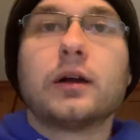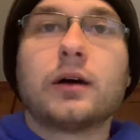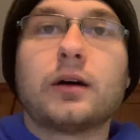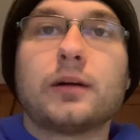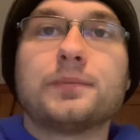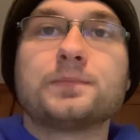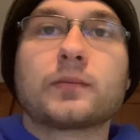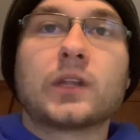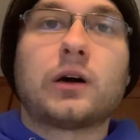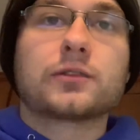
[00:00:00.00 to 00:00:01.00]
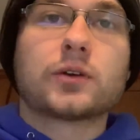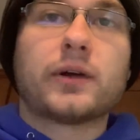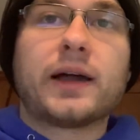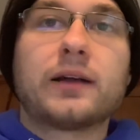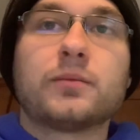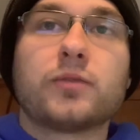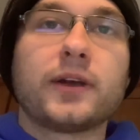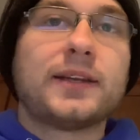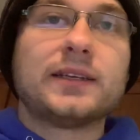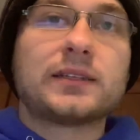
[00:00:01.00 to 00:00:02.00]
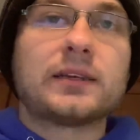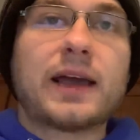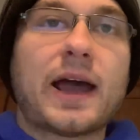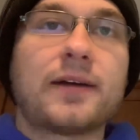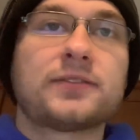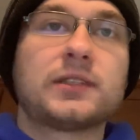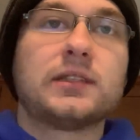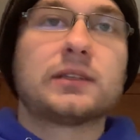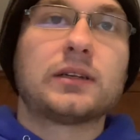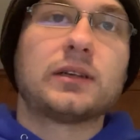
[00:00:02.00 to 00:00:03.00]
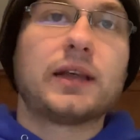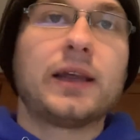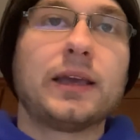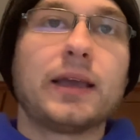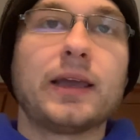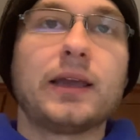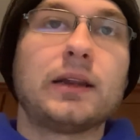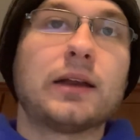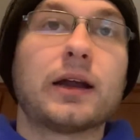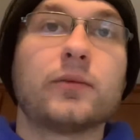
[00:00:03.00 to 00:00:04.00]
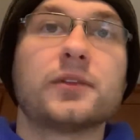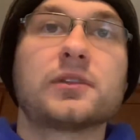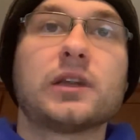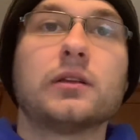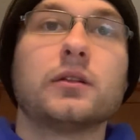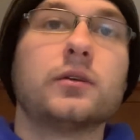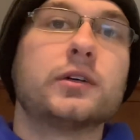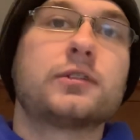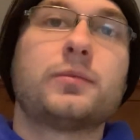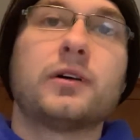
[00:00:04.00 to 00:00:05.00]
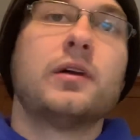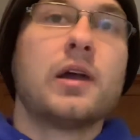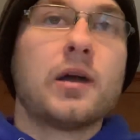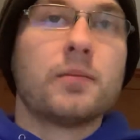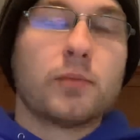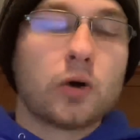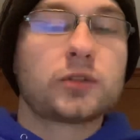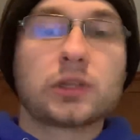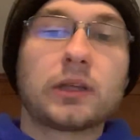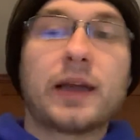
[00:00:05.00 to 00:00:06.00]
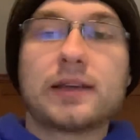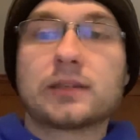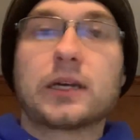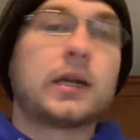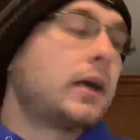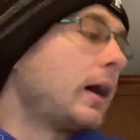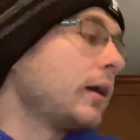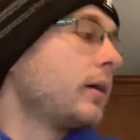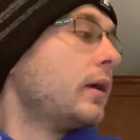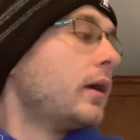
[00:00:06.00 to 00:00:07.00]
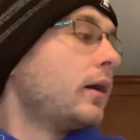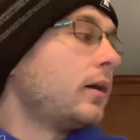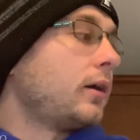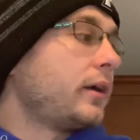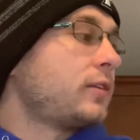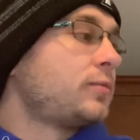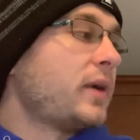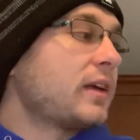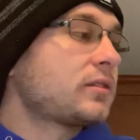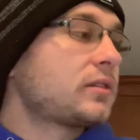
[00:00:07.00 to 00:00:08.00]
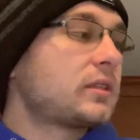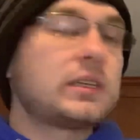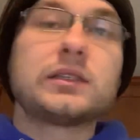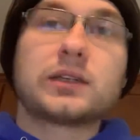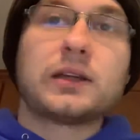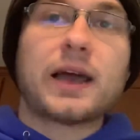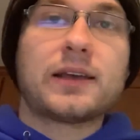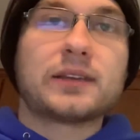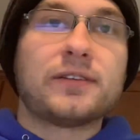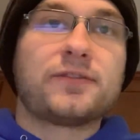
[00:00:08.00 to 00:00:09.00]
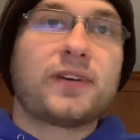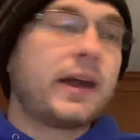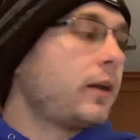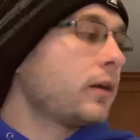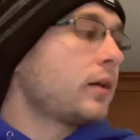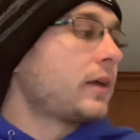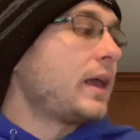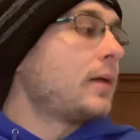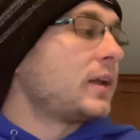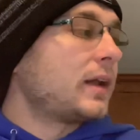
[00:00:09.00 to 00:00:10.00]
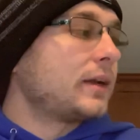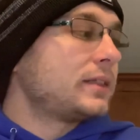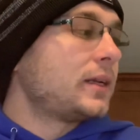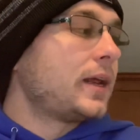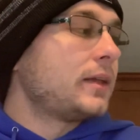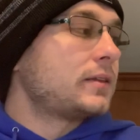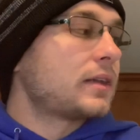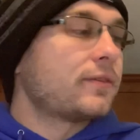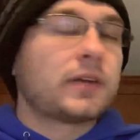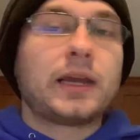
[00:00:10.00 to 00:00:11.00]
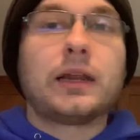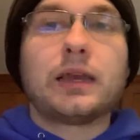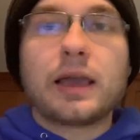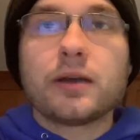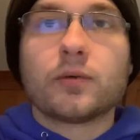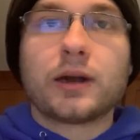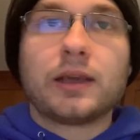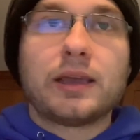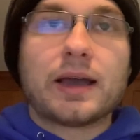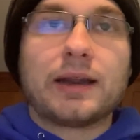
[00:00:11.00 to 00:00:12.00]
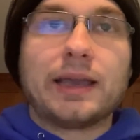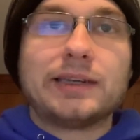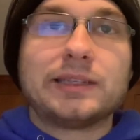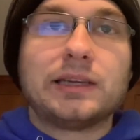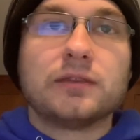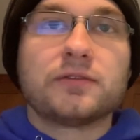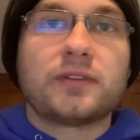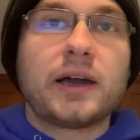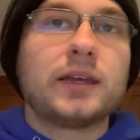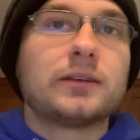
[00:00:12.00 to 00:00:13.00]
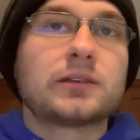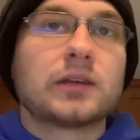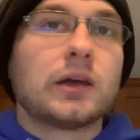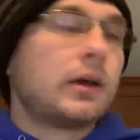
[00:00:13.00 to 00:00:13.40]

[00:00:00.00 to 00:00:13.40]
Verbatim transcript: Um, also had a pretty decent half season in 88 89 with St. Louis, but mostly as a Canuck. Uh, his best season as a fighter came in 1987 88 when he had 18 fights.